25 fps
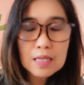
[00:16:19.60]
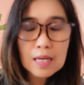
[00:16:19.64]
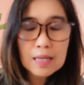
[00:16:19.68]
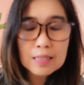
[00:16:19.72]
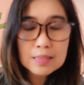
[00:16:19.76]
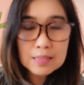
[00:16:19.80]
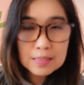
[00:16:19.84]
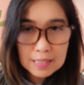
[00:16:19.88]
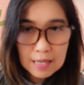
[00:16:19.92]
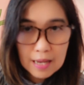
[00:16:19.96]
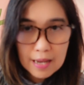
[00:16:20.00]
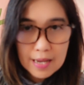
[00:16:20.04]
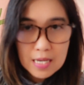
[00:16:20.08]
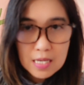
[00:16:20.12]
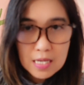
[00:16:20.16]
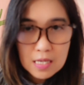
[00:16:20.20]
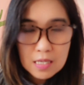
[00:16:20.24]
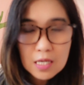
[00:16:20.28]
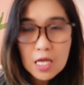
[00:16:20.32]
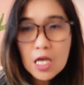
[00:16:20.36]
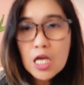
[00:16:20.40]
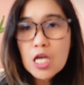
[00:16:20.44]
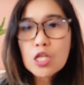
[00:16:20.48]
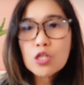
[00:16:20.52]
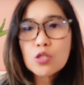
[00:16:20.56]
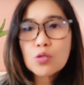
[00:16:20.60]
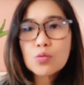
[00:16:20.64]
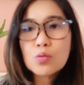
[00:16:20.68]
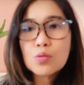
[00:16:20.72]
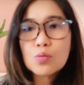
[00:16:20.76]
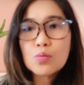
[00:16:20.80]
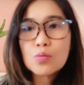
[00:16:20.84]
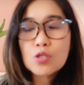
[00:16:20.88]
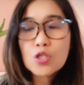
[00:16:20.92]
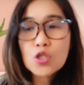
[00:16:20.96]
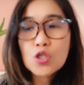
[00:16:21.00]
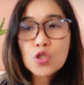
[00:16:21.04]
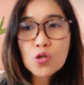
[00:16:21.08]
assigned to
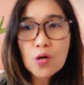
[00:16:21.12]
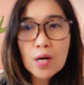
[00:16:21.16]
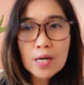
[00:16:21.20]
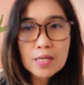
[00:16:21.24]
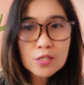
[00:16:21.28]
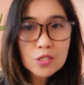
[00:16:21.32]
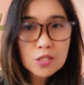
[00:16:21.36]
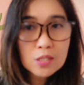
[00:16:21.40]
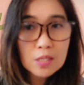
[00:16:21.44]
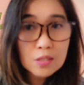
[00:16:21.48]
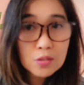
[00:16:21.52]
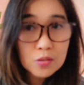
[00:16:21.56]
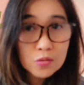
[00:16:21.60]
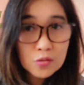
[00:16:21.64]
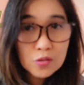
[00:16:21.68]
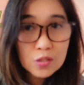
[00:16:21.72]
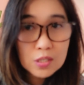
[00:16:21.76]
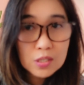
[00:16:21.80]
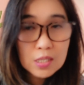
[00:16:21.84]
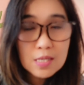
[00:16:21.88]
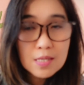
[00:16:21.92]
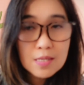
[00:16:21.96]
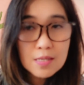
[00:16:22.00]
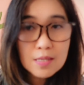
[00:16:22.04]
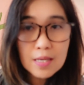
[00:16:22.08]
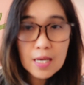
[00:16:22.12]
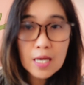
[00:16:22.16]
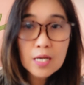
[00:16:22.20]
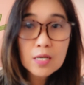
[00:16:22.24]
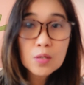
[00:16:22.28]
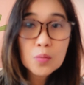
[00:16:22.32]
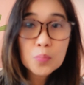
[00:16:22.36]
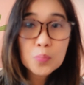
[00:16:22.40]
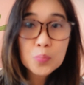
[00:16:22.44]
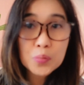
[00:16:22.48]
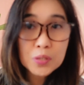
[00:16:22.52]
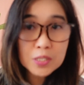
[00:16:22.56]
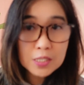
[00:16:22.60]
do charge nursing and
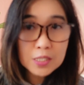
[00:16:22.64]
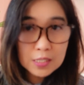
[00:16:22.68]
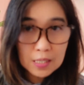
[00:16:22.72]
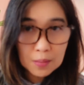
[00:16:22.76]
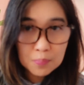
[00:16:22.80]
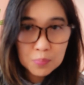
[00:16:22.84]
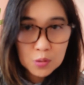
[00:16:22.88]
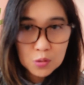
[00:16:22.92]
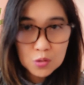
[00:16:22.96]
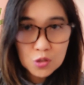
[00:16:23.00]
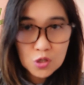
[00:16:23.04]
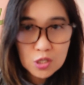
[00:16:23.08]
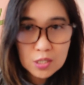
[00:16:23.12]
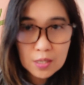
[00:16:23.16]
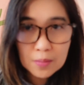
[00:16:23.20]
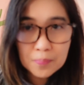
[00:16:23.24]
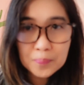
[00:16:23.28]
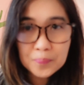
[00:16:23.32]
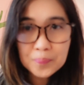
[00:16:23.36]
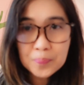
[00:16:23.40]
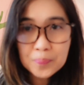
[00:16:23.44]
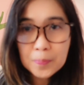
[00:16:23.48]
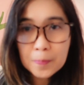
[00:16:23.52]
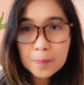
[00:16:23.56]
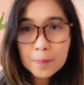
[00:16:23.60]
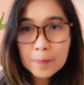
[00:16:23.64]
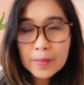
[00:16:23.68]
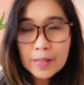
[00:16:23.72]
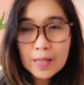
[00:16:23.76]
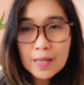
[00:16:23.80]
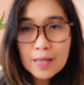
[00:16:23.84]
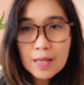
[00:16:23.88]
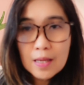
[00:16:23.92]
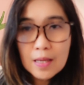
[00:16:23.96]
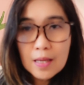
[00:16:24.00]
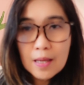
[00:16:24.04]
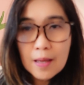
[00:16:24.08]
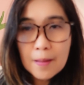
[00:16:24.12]
preceptorship.
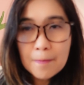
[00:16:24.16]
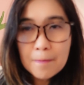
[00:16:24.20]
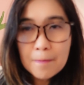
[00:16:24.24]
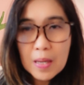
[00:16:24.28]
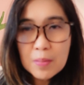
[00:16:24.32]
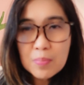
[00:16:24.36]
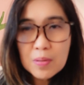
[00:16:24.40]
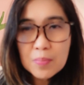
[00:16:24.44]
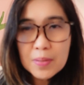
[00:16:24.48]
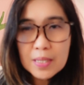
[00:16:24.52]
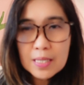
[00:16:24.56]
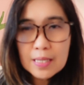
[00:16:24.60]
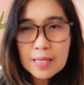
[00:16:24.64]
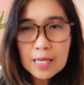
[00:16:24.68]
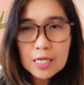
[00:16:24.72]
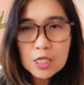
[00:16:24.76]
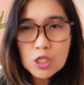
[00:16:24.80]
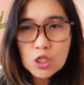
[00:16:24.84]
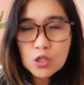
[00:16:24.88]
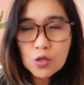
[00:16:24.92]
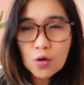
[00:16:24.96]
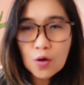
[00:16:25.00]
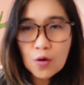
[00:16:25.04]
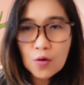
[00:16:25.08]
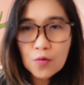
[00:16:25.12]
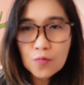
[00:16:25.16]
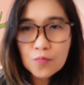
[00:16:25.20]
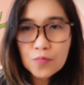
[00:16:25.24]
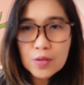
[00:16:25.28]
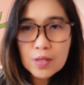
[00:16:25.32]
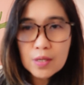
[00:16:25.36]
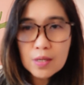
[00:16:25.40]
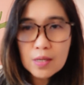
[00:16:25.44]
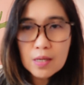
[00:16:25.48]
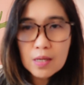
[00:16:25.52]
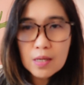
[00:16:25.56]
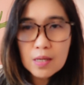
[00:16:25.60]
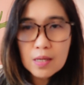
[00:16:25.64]
Maybe because of
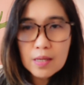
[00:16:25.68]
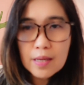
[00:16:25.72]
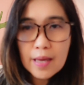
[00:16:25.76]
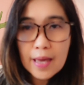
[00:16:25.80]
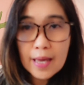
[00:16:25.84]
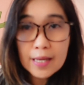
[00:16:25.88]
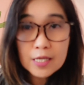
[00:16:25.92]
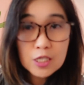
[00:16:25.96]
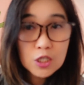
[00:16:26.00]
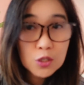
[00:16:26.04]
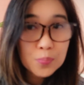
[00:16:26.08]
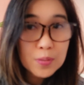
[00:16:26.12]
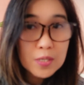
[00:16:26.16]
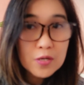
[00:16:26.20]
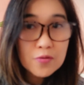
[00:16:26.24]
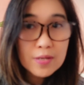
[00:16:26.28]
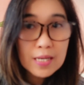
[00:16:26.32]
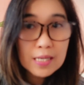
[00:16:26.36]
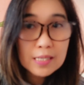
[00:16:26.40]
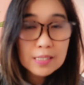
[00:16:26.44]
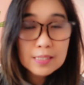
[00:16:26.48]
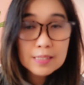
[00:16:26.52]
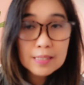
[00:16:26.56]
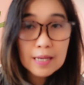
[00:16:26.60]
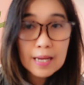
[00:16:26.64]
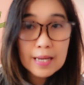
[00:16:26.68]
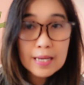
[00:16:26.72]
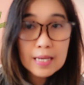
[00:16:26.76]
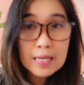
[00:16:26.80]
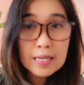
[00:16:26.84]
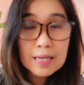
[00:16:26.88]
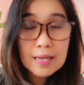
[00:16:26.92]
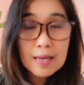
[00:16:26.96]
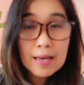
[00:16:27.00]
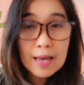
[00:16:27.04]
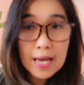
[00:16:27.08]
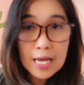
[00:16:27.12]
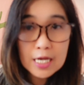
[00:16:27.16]
the experience
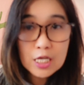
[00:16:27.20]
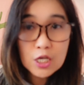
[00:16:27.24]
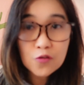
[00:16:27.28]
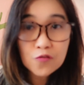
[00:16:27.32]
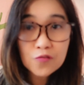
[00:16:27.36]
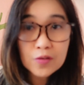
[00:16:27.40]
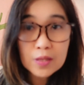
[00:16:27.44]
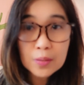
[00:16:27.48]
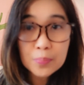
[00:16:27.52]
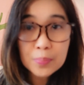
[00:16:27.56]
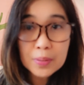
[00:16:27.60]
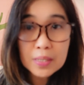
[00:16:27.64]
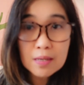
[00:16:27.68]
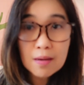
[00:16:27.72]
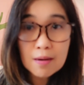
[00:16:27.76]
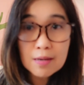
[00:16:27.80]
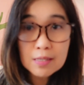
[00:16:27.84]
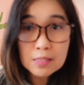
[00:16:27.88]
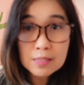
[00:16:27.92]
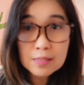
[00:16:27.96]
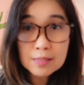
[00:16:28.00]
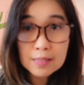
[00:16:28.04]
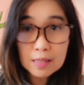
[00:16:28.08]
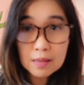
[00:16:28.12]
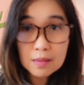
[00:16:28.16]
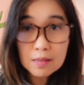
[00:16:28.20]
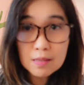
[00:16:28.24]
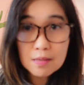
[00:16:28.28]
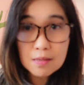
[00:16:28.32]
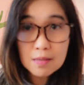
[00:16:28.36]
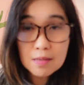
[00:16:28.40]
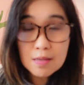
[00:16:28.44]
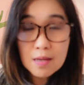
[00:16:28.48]
I had in Philippine Heart Center.